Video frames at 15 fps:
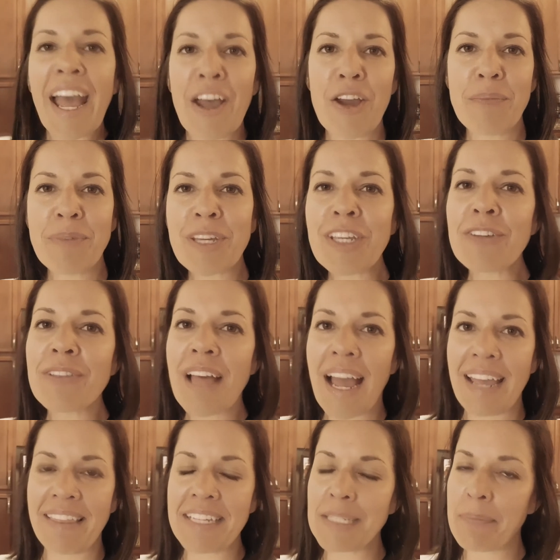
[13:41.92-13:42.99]
I hope that you
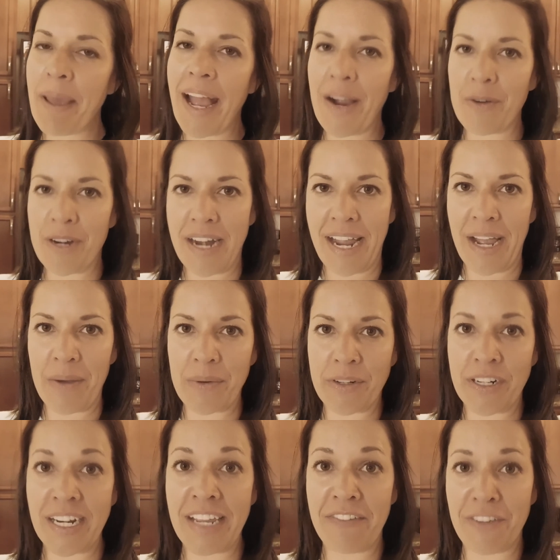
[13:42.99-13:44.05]
liked this power
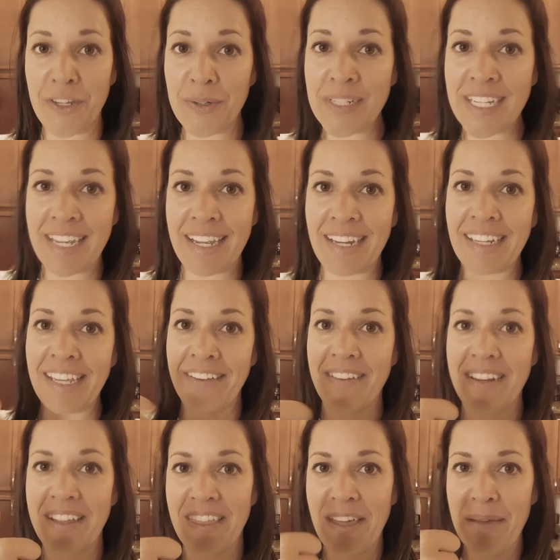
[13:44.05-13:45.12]
hour. If you did, give
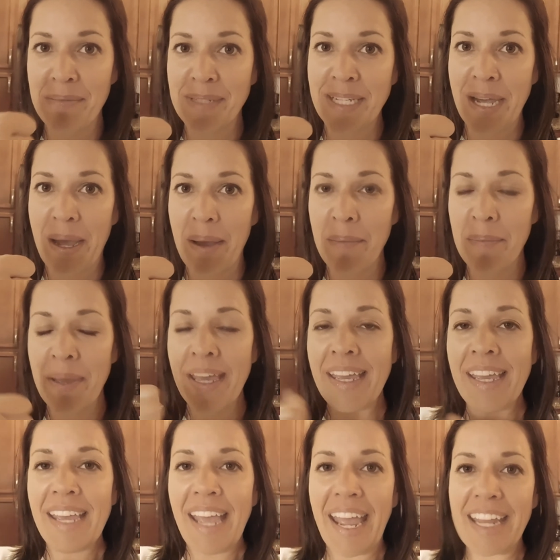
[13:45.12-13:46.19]
it a thumbs up.
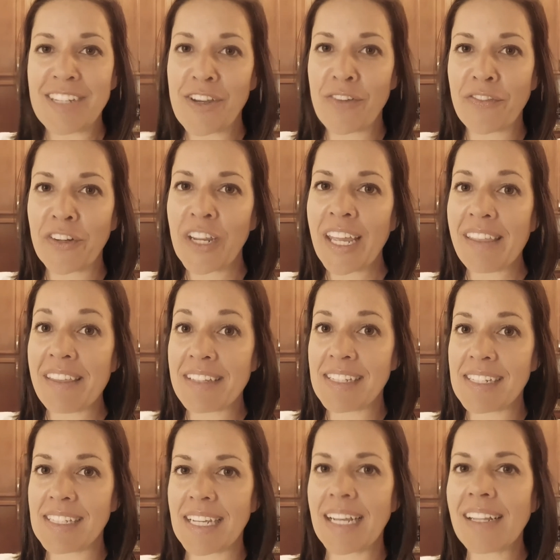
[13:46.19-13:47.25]
And don't forget, this
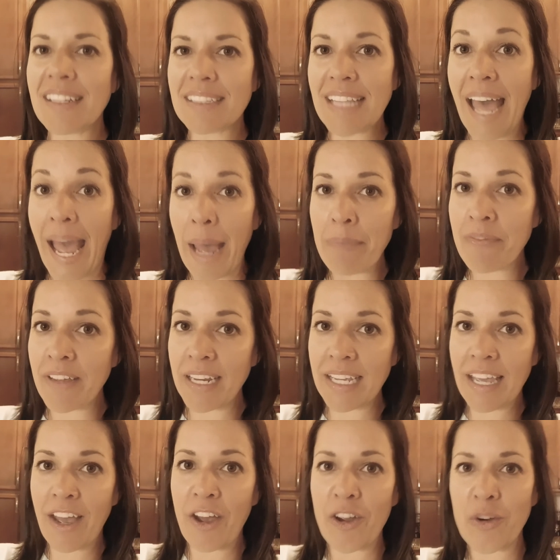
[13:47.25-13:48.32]
is a collab
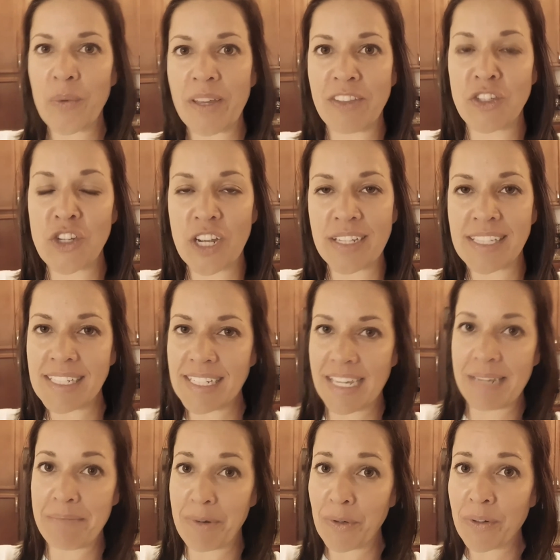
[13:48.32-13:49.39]
video with
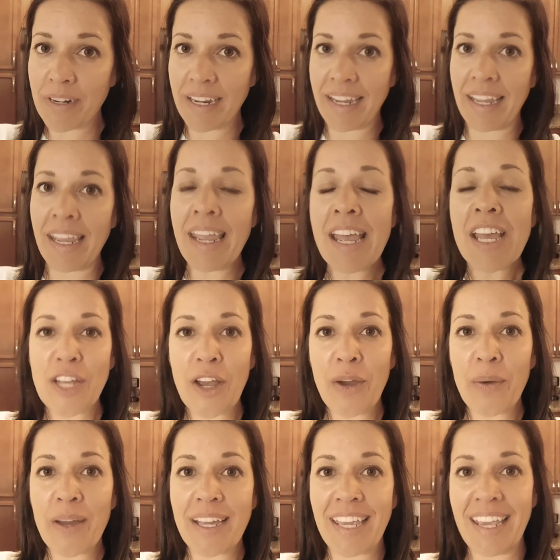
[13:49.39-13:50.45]
Justine Marie.
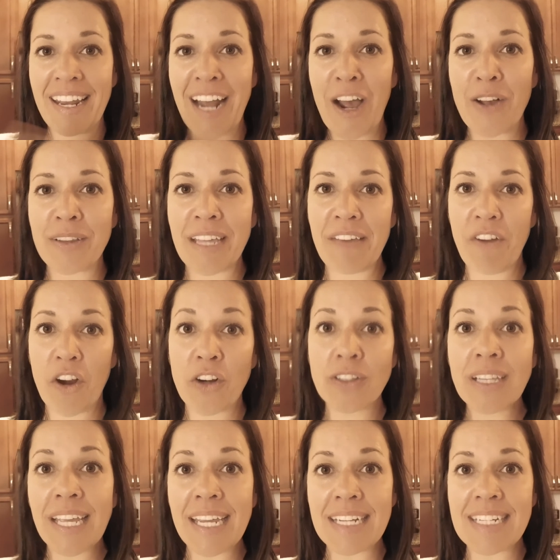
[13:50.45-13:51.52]
So again, I'll leave her
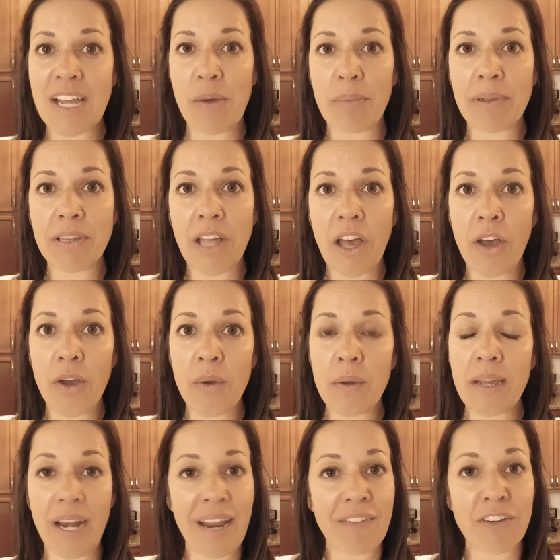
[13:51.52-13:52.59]
link down below.
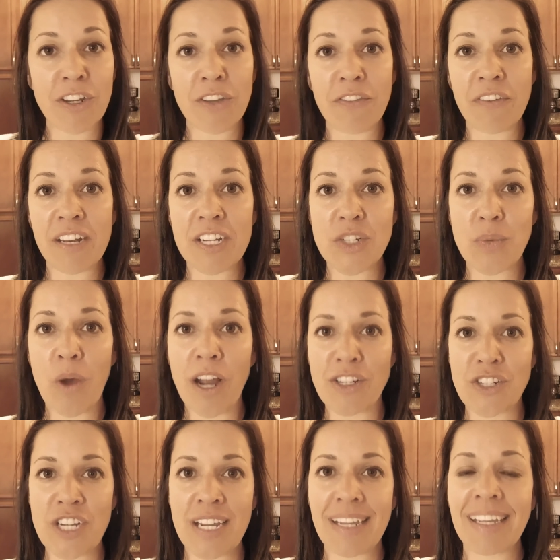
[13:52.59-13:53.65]
Whenever you finish
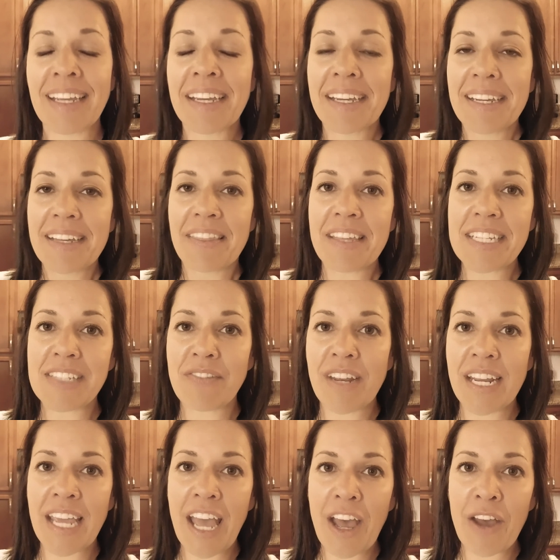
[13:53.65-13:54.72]
watching this
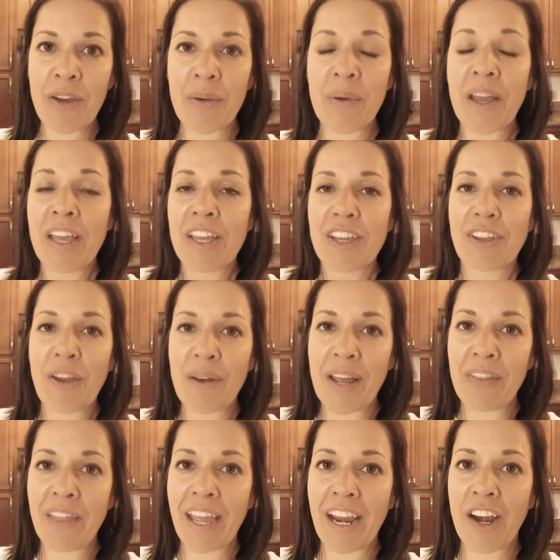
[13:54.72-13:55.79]
video, go
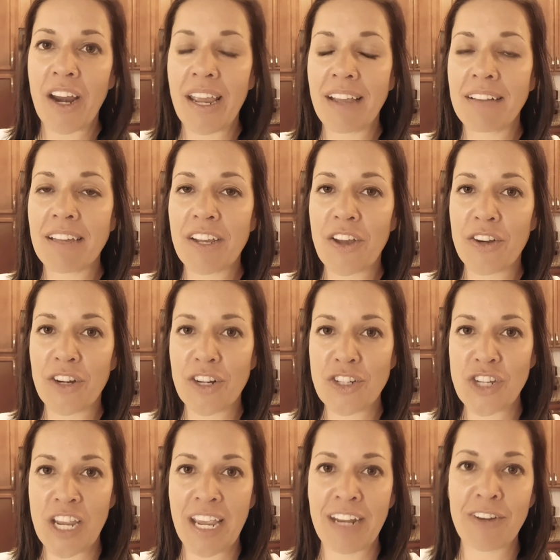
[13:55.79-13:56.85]
down there and click on her
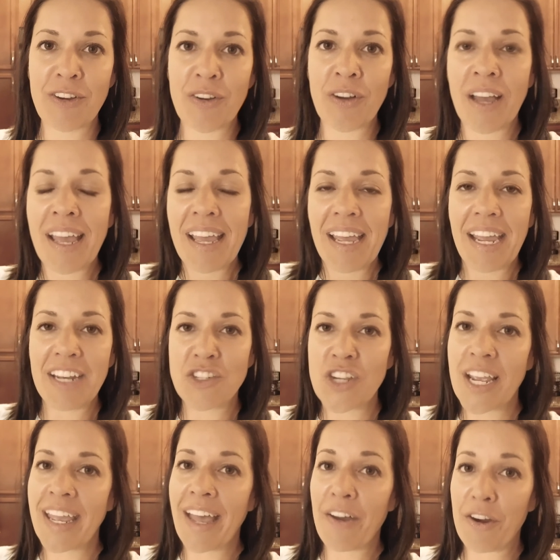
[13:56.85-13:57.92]
channel and
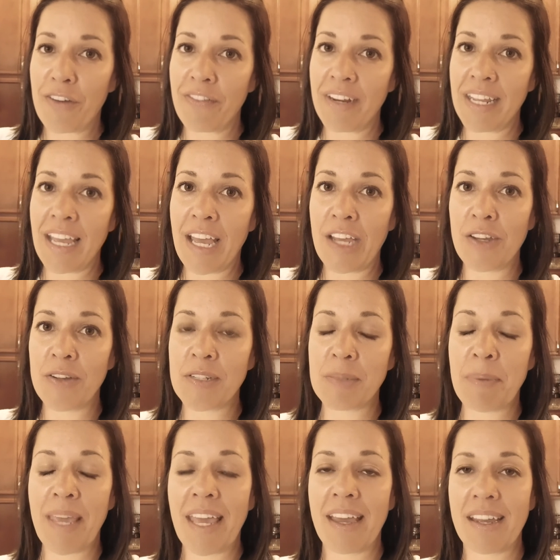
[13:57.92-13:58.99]
check out her videos
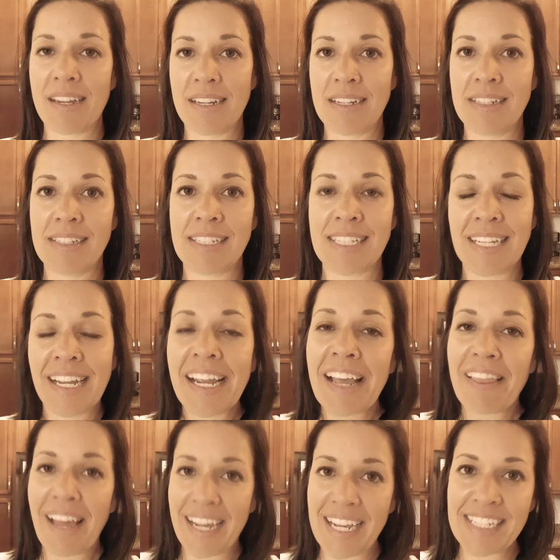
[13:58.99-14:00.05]
because,
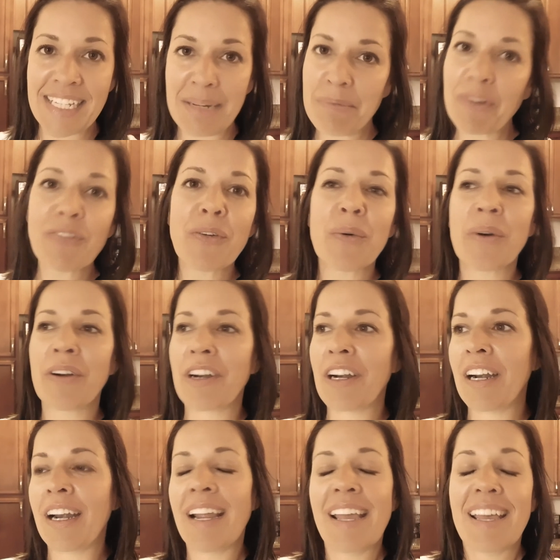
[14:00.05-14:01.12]
like I said
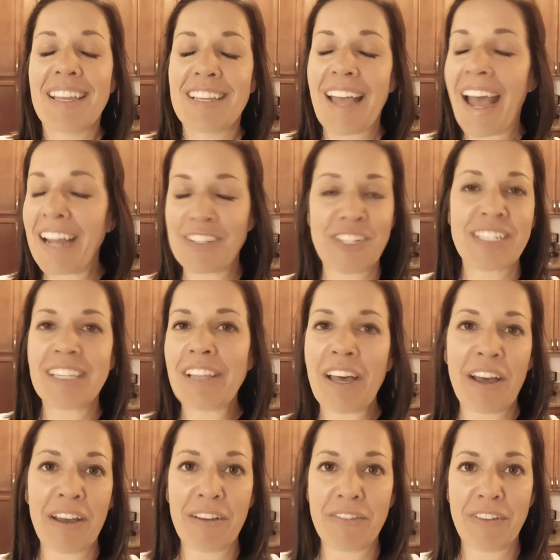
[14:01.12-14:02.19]
before, I just
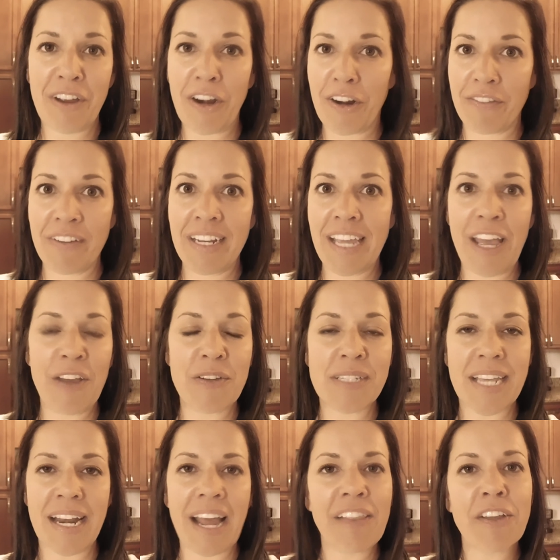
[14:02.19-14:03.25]
love her videos,
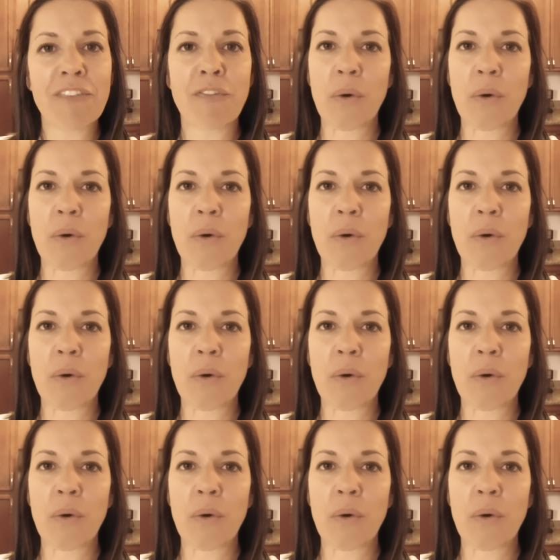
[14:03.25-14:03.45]
and I look